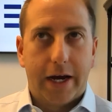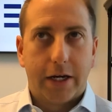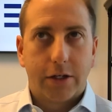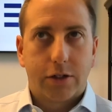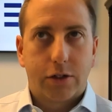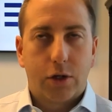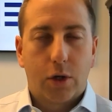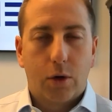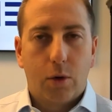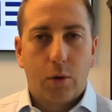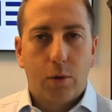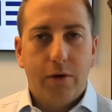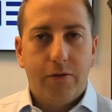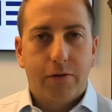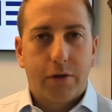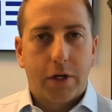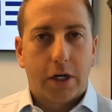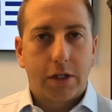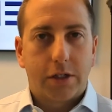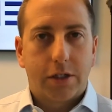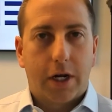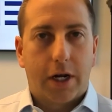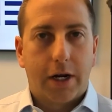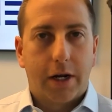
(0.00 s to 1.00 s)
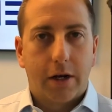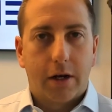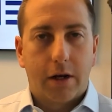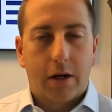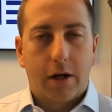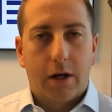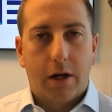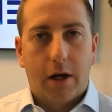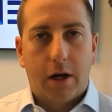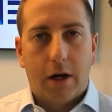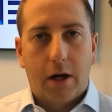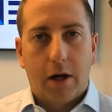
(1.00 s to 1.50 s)
so we've touched on it
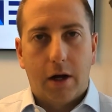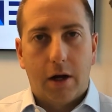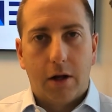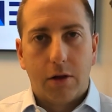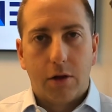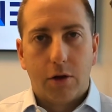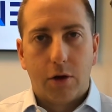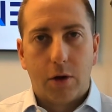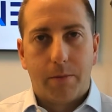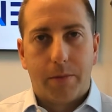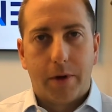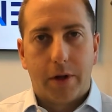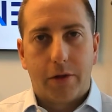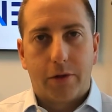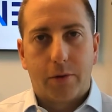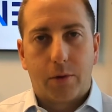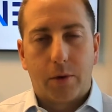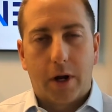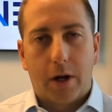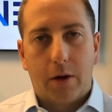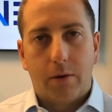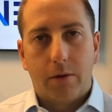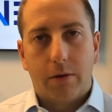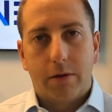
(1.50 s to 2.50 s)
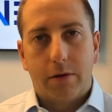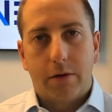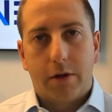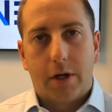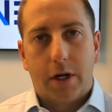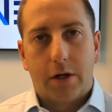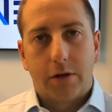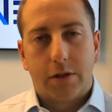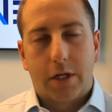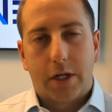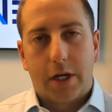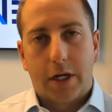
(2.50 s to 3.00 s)
a little bit throughout
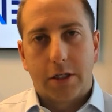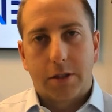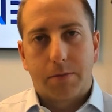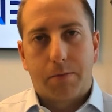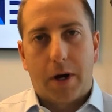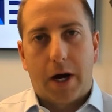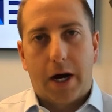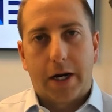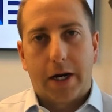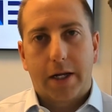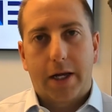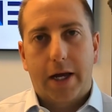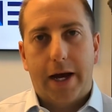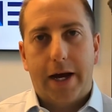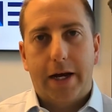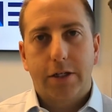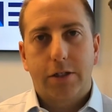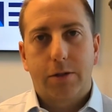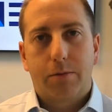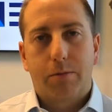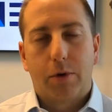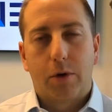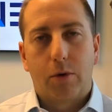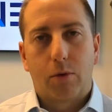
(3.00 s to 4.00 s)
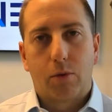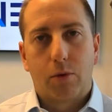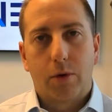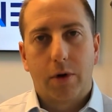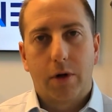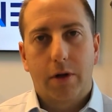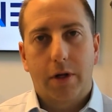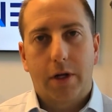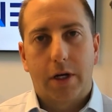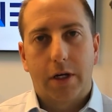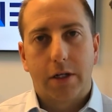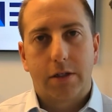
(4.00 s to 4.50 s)
today's podcast, but
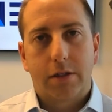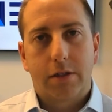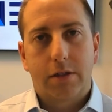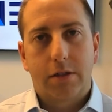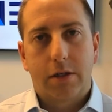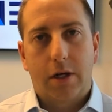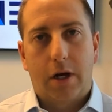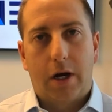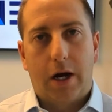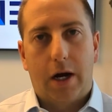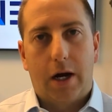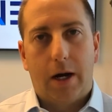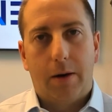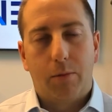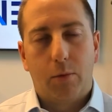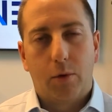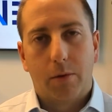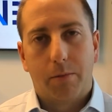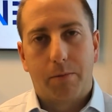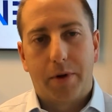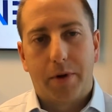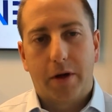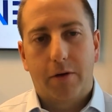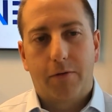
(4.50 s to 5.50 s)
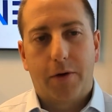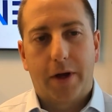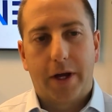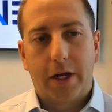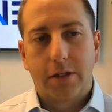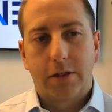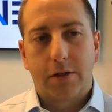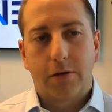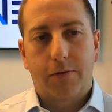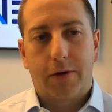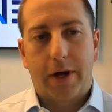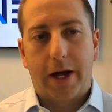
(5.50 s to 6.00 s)
really it's we're big
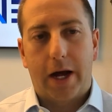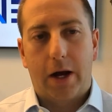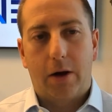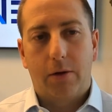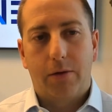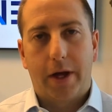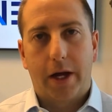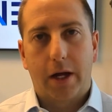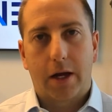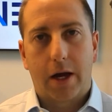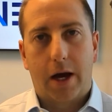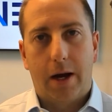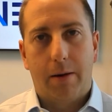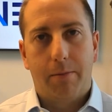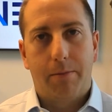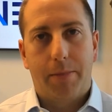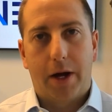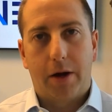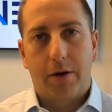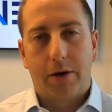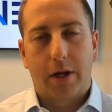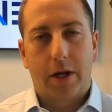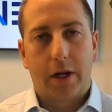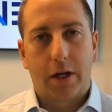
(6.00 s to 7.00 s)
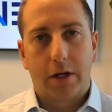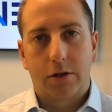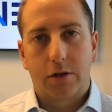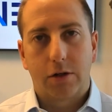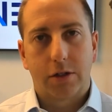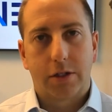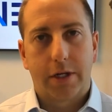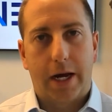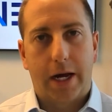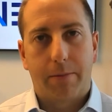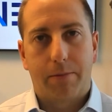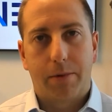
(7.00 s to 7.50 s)
fans of how that compounding interest
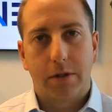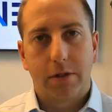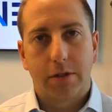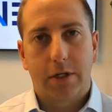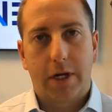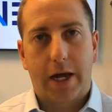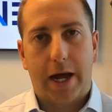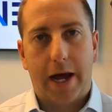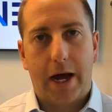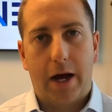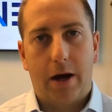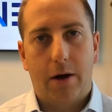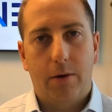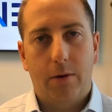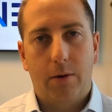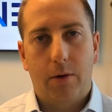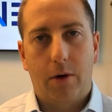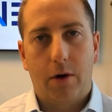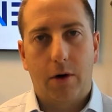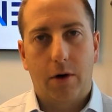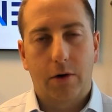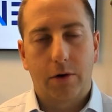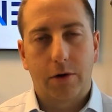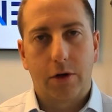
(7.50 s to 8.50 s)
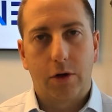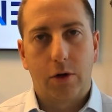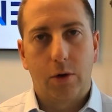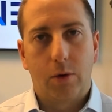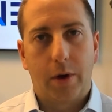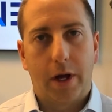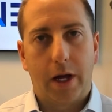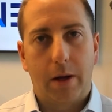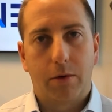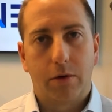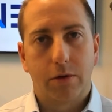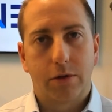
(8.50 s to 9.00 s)
happens. How are you
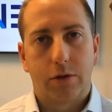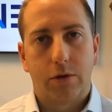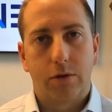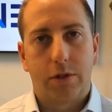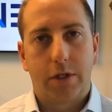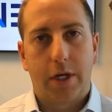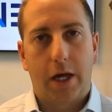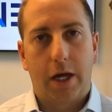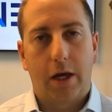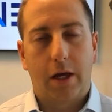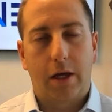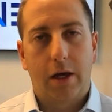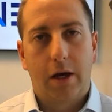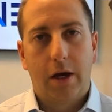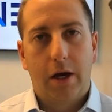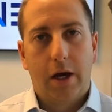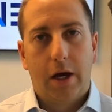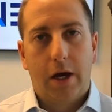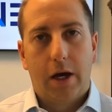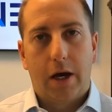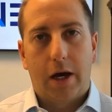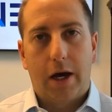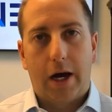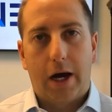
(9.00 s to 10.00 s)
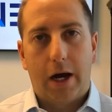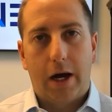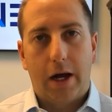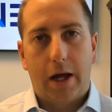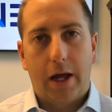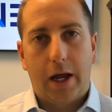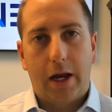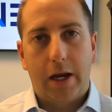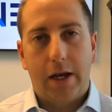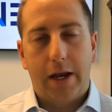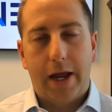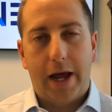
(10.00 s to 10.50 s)
able to take
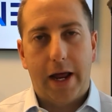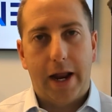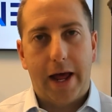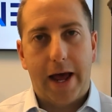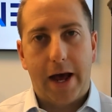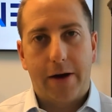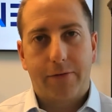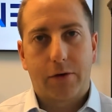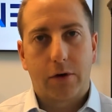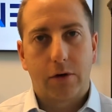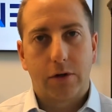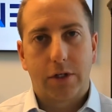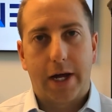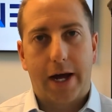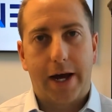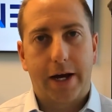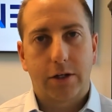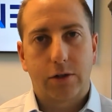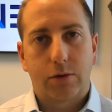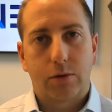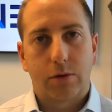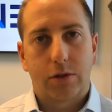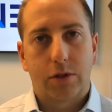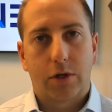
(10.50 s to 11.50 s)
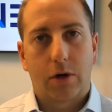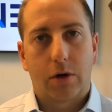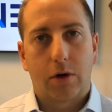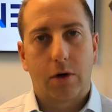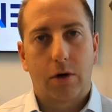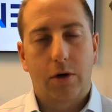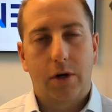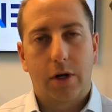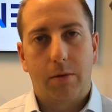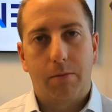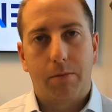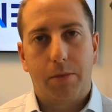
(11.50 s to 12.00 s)
a net after-tax
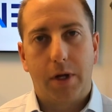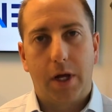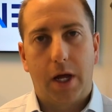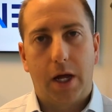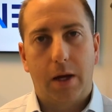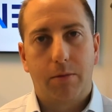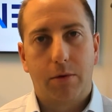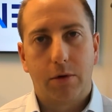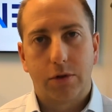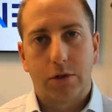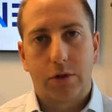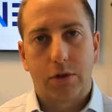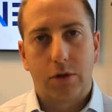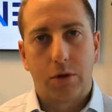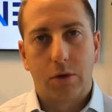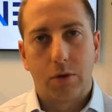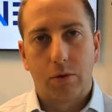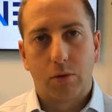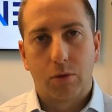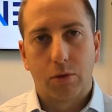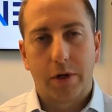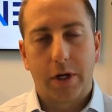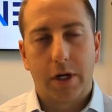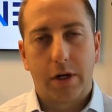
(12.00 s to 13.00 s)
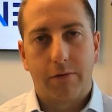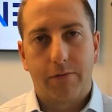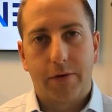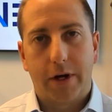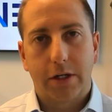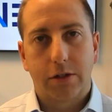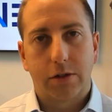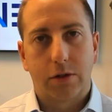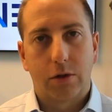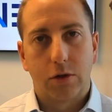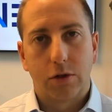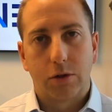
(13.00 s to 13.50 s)
return and be able to
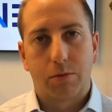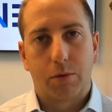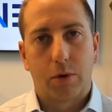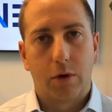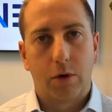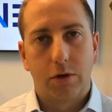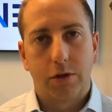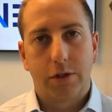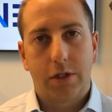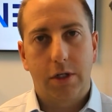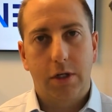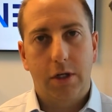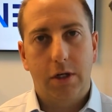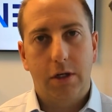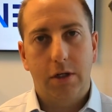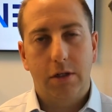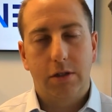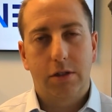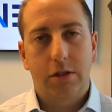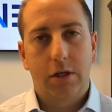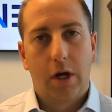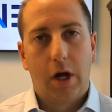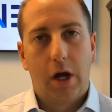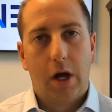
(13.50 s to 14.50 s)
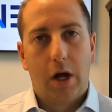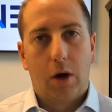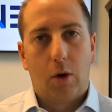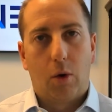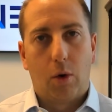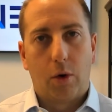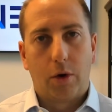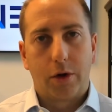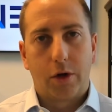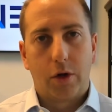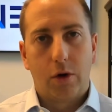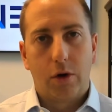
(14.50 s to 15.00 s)
reinvest those proceeds
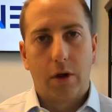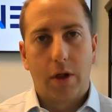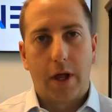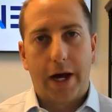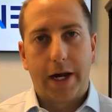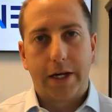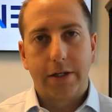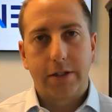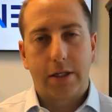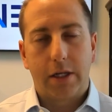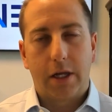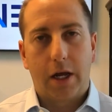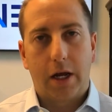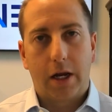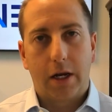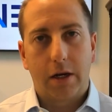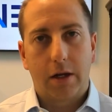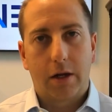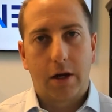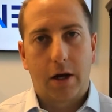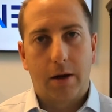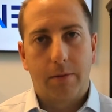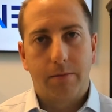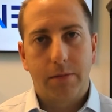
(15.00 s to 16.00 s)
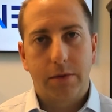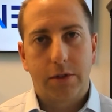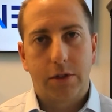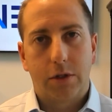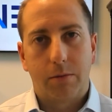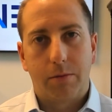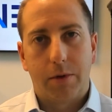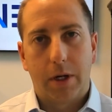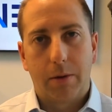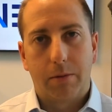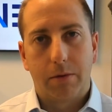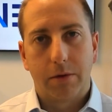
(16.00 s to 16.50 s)
or utilize the income
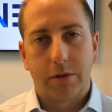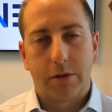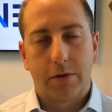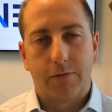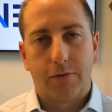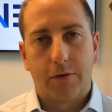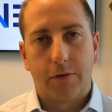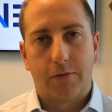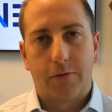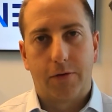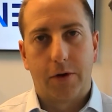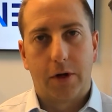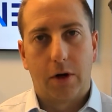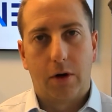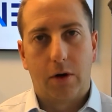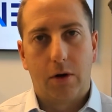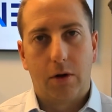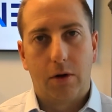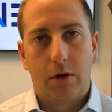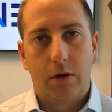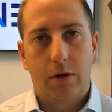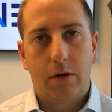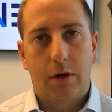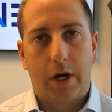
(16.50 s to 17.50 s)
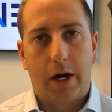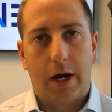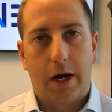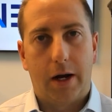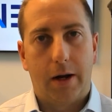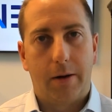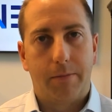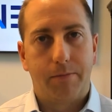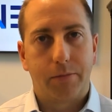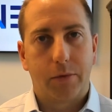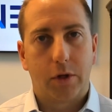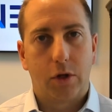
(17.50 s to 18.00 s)
to be able to fulfill
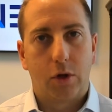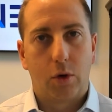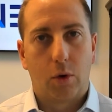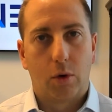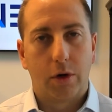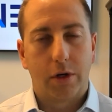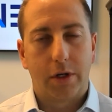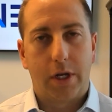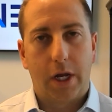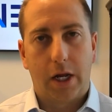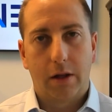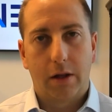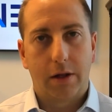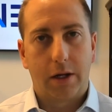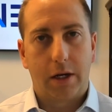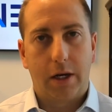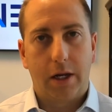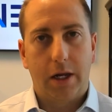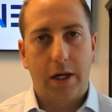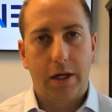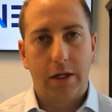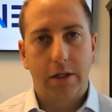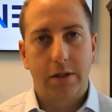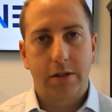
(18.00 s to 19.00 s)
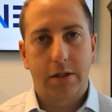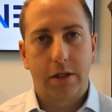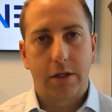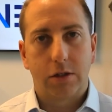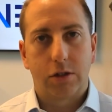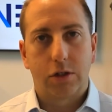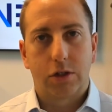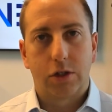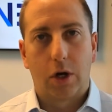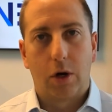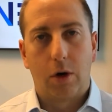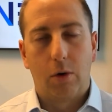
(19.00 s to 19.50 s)
your daily needs?
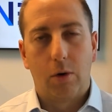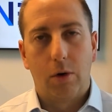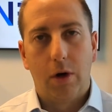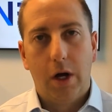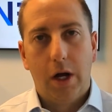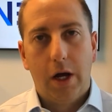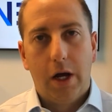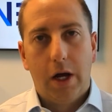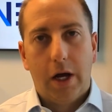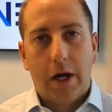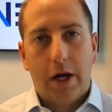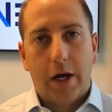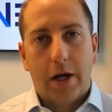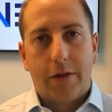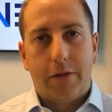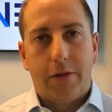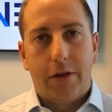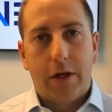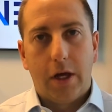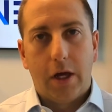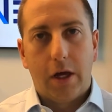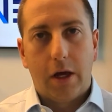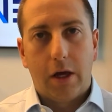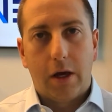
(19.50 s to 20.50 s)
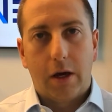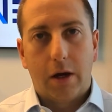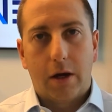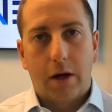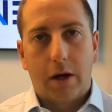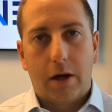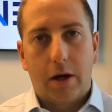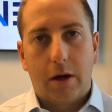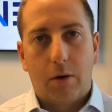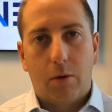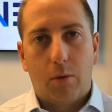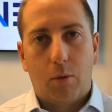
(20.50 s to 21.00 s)
And so the
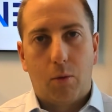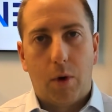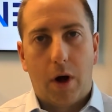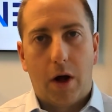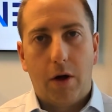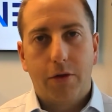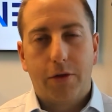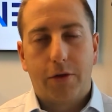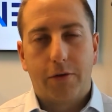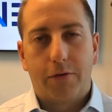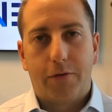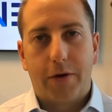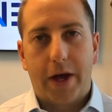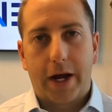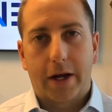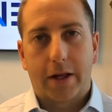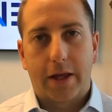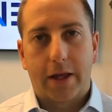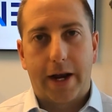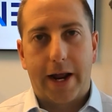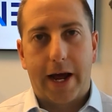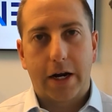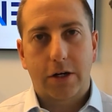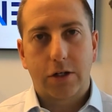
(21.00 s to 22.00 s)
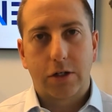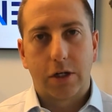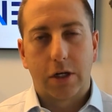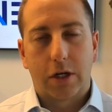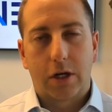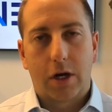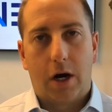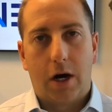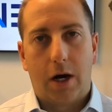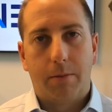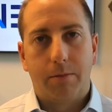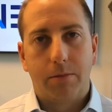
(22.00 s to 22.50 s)
wealth effect that actually
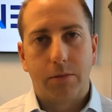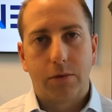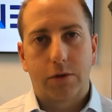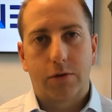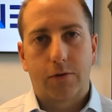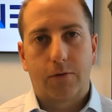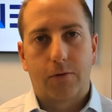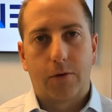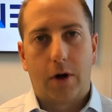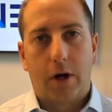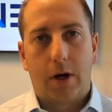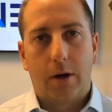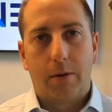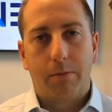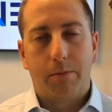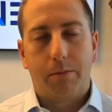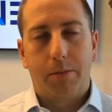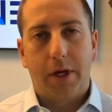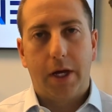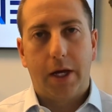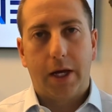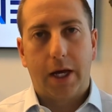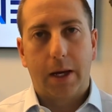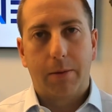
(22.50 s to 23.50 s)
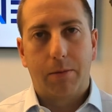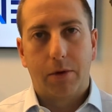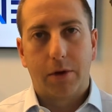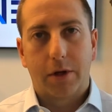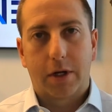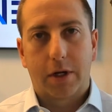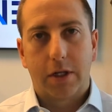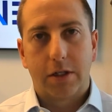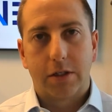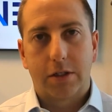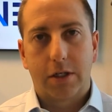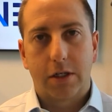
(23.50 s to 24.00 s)
comes from being able to
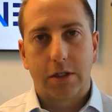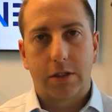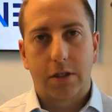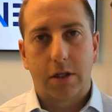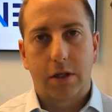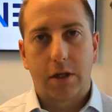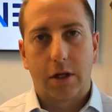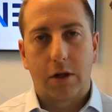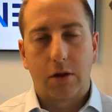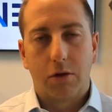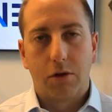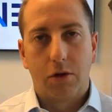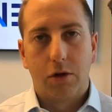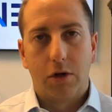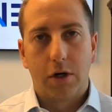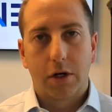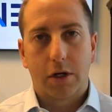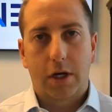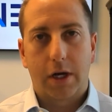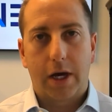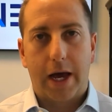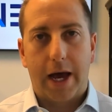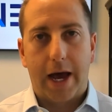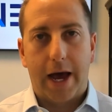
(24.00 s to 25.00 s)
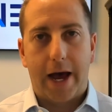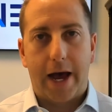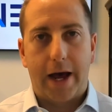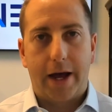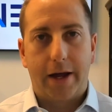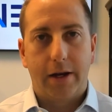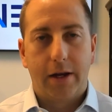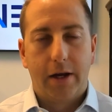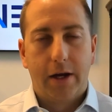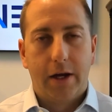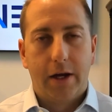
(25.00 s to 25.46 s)
consistently look at,